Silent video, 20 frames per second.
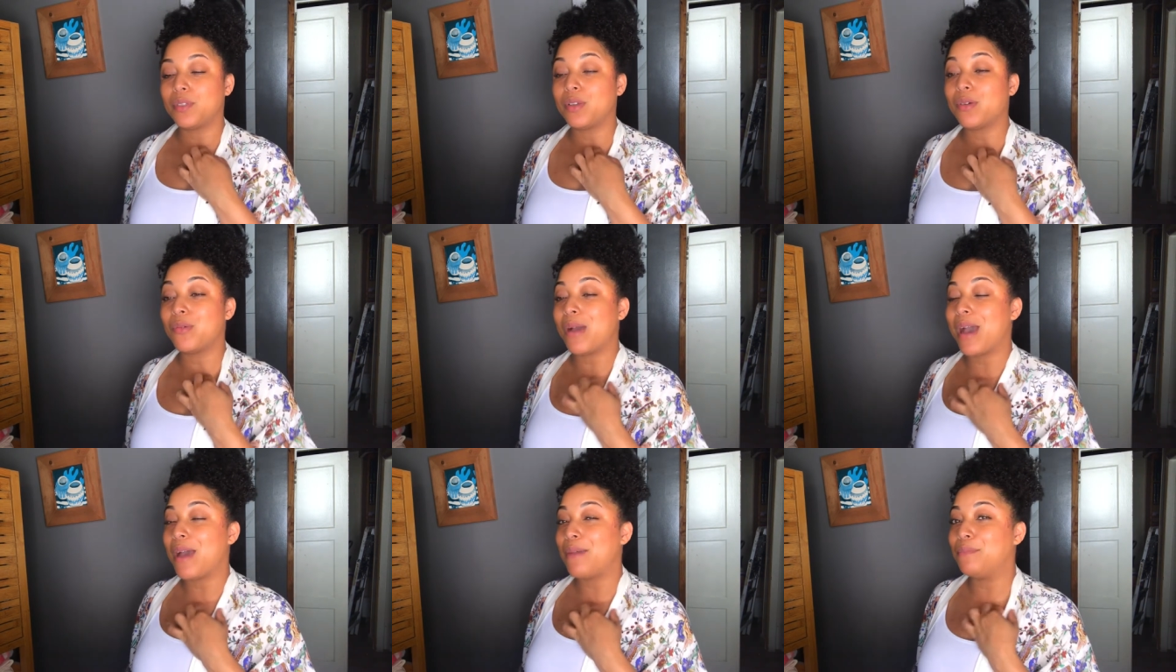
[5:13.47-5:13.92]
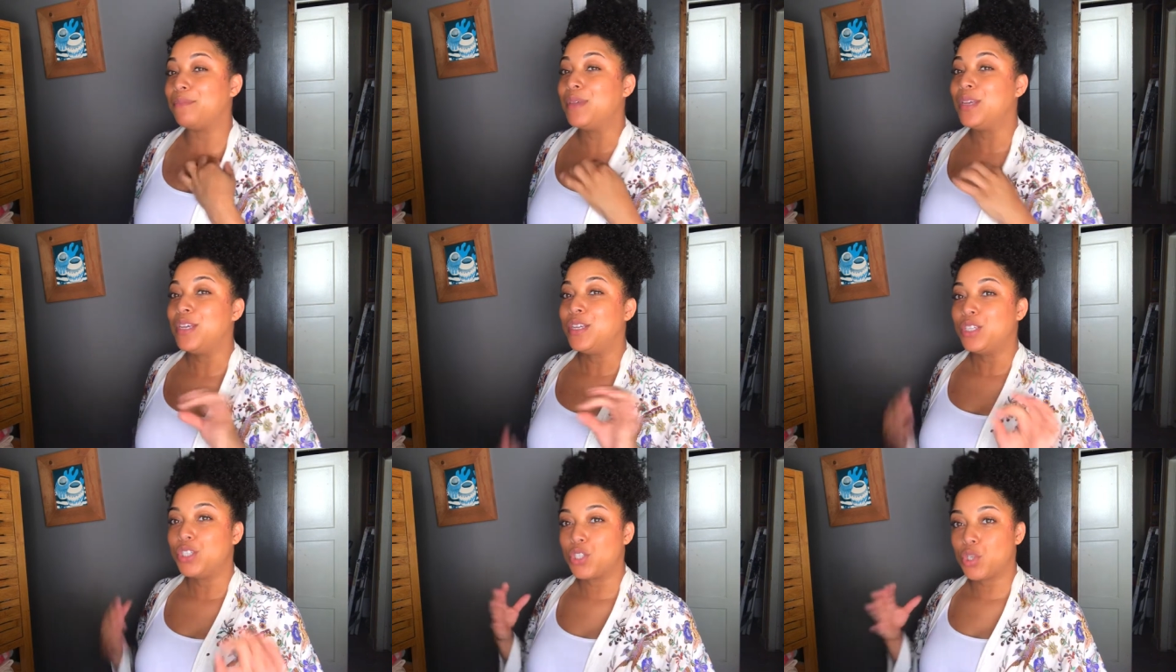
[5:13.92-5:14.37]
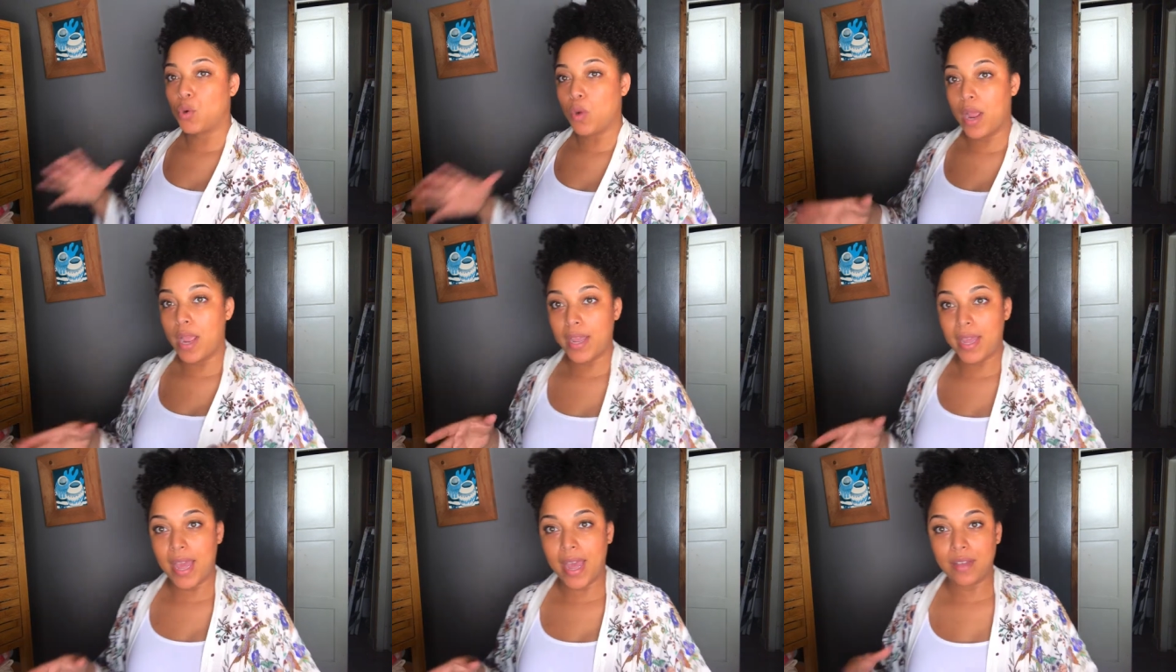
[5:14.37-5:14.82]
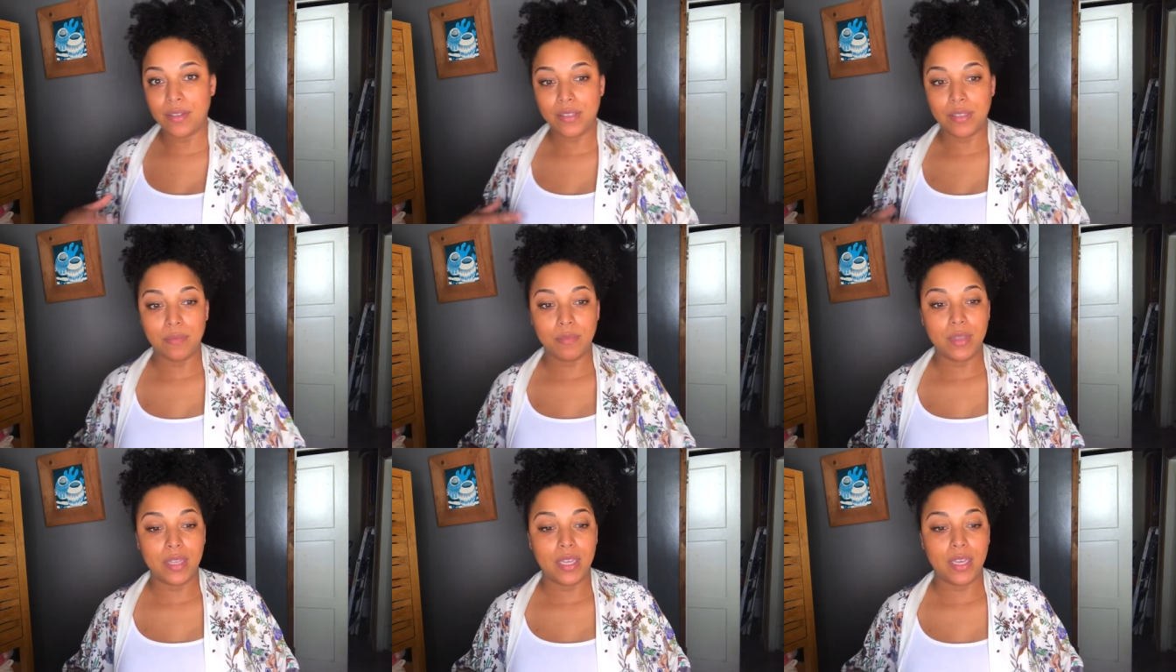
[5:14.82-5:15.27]
So I'm trying out
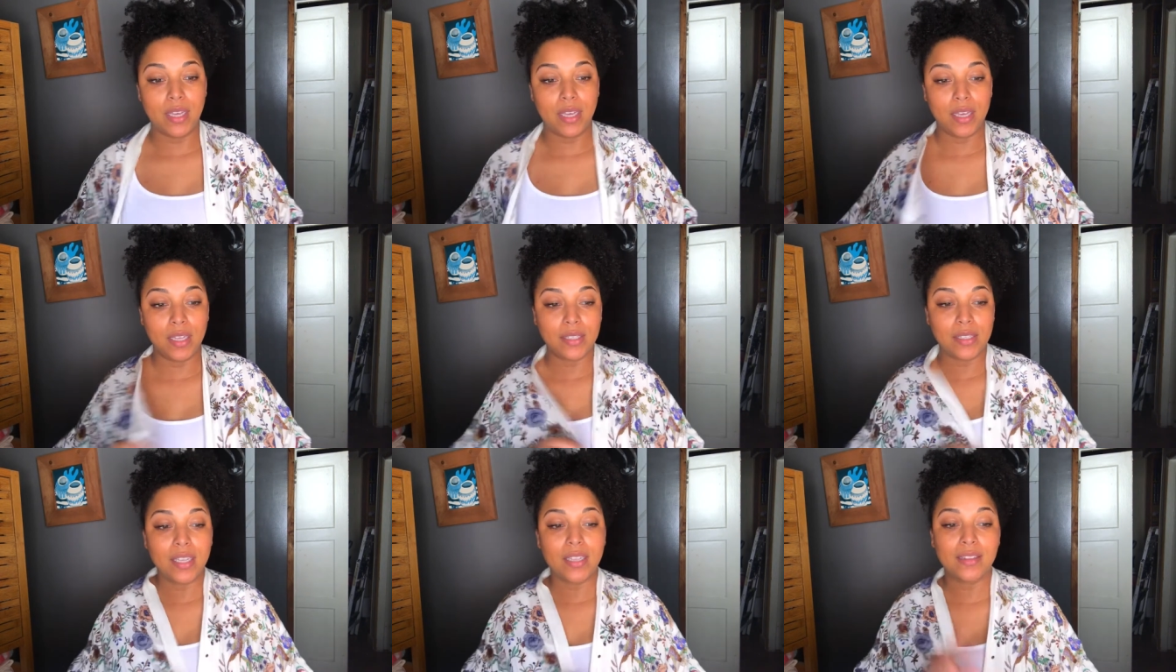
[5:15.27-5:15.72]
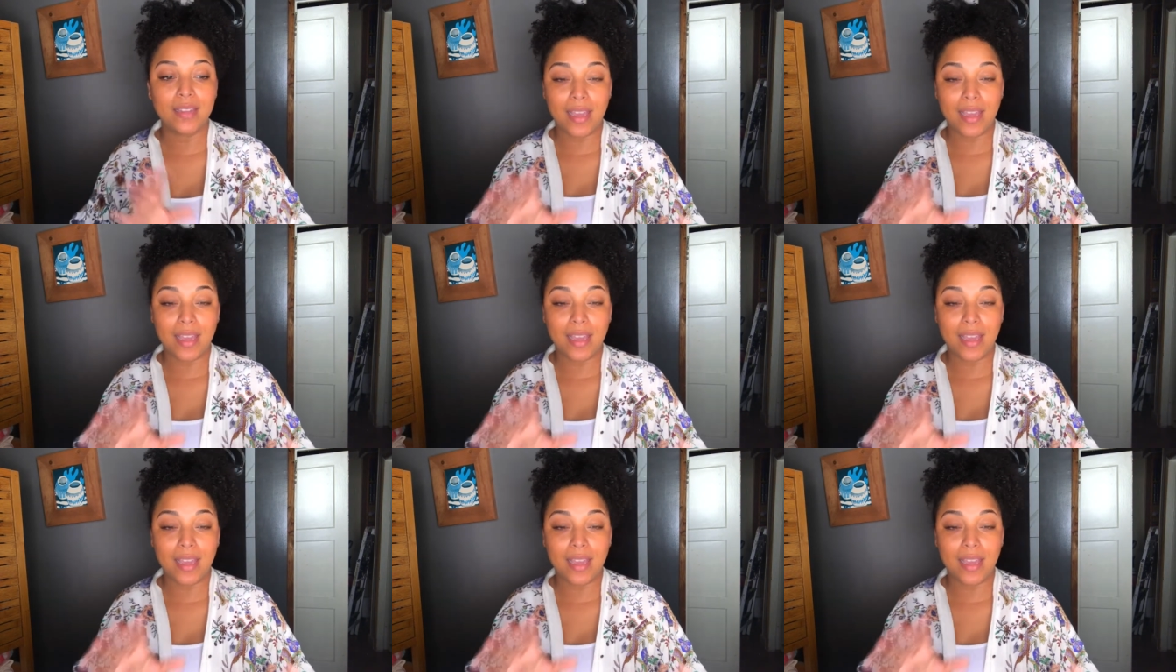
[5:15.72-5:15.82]
some things.